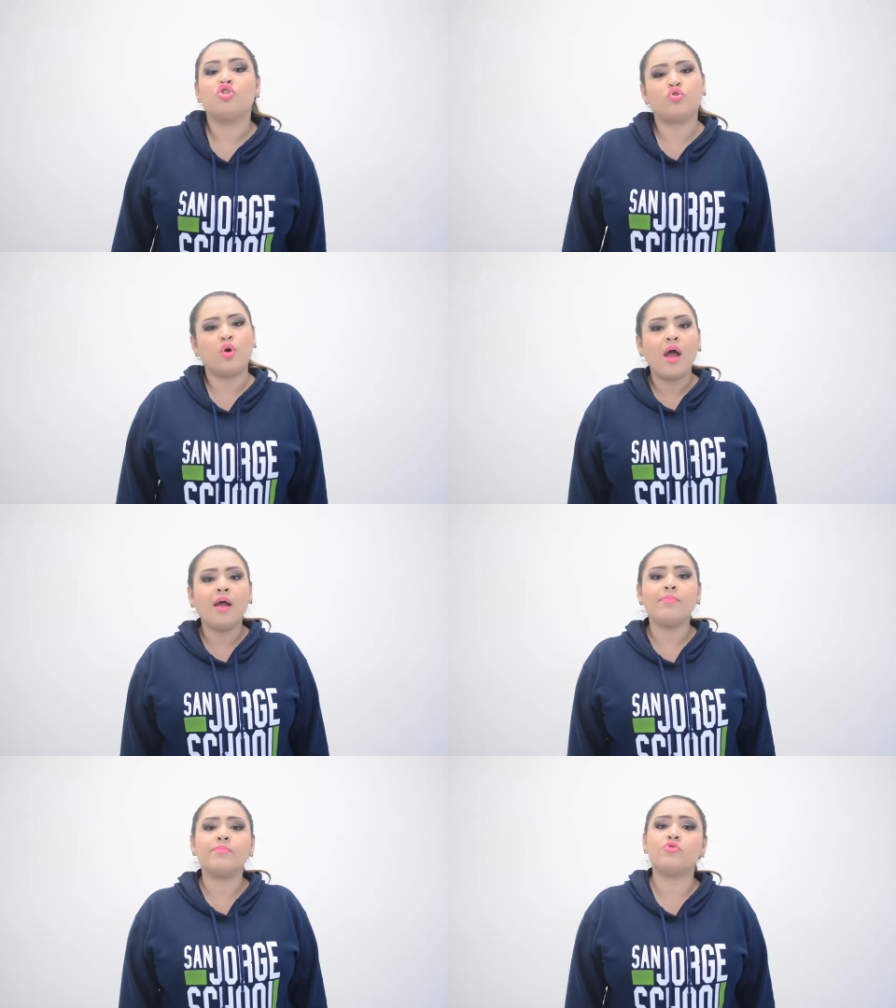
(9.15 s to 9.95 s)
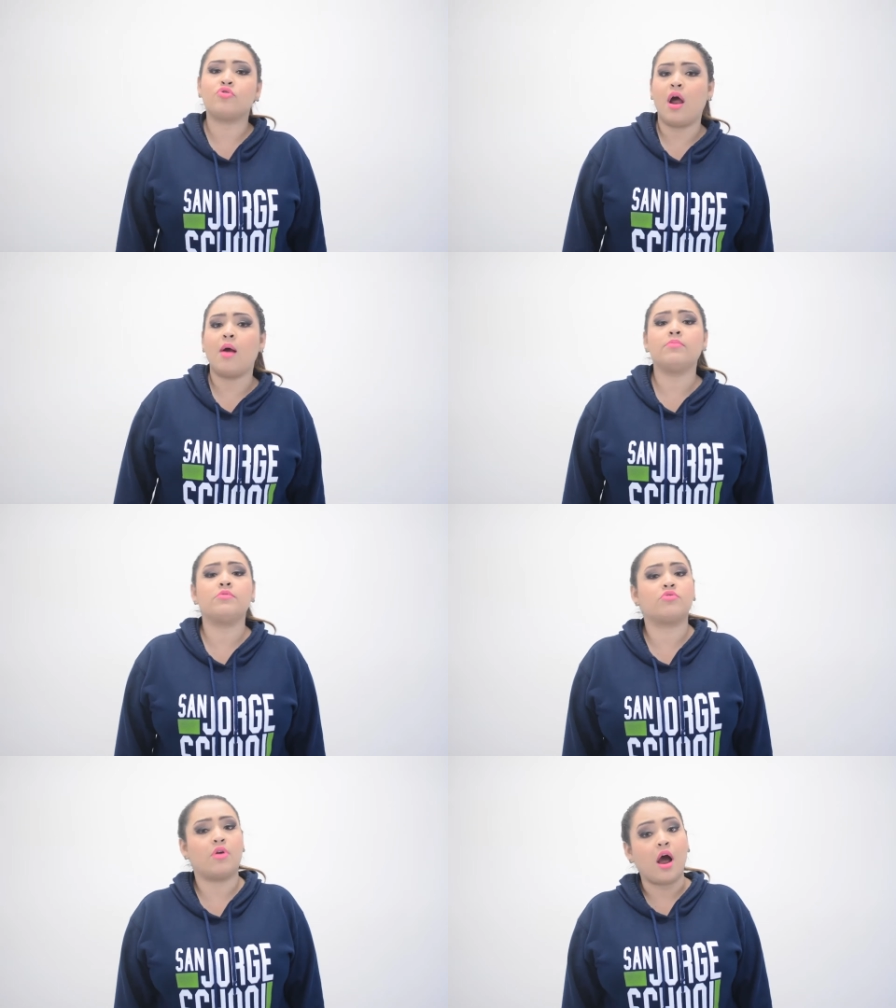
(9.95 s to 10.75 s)
Trump,
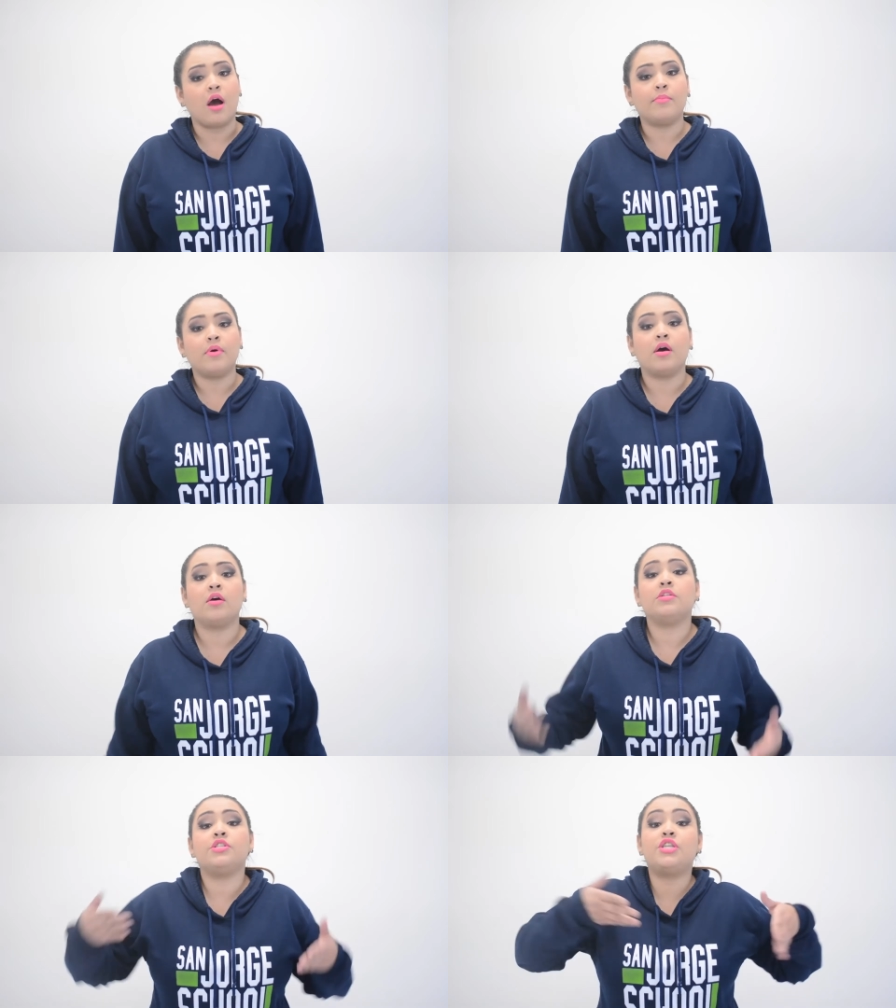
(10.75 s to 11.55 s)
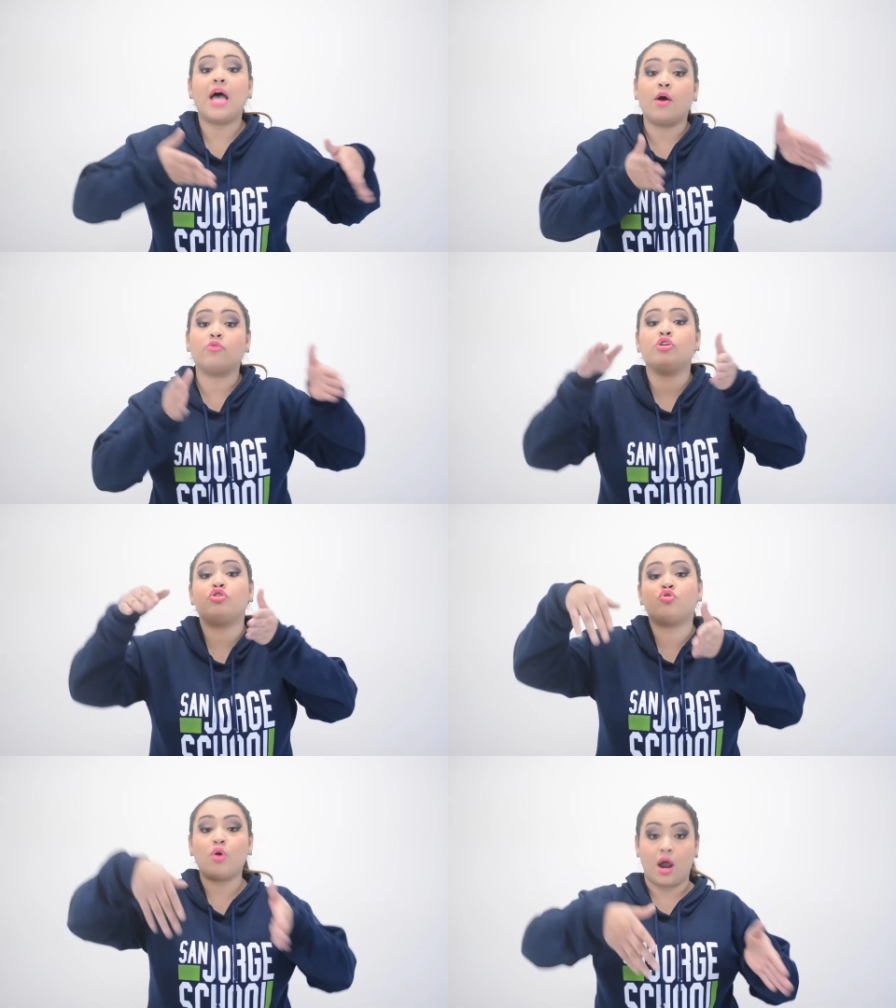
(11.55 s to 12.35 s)
trump, trump, down
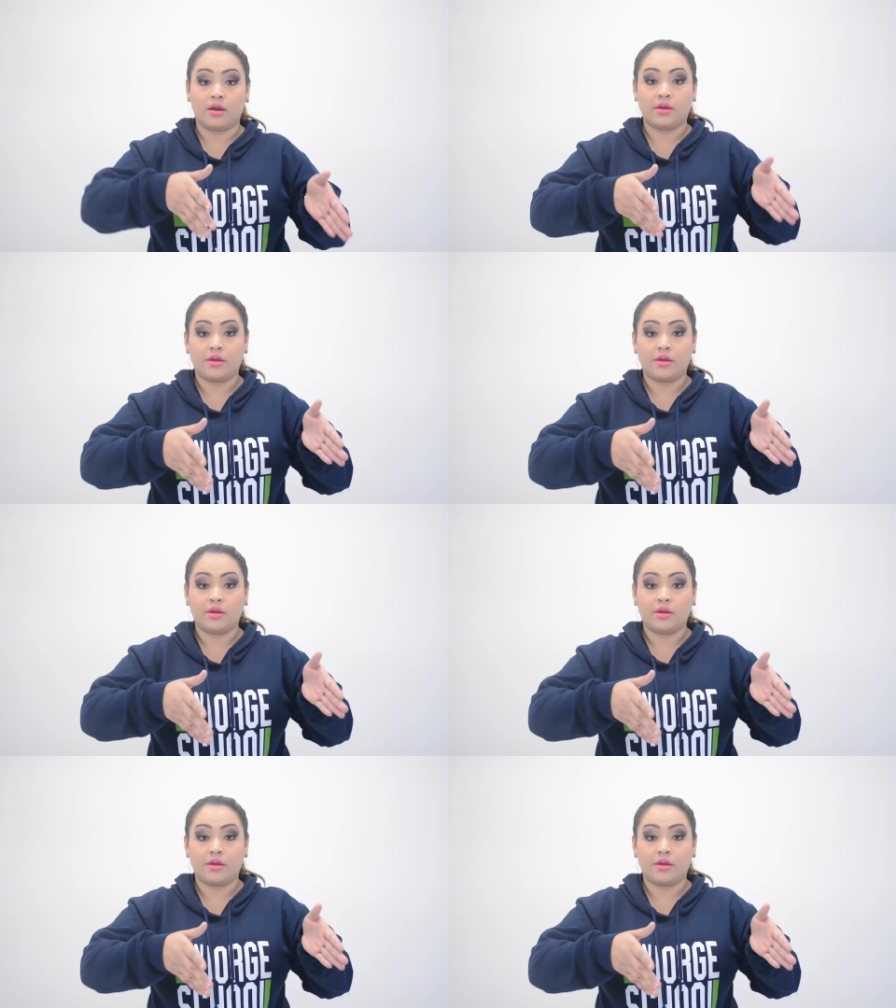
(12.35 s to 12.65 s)
the truck.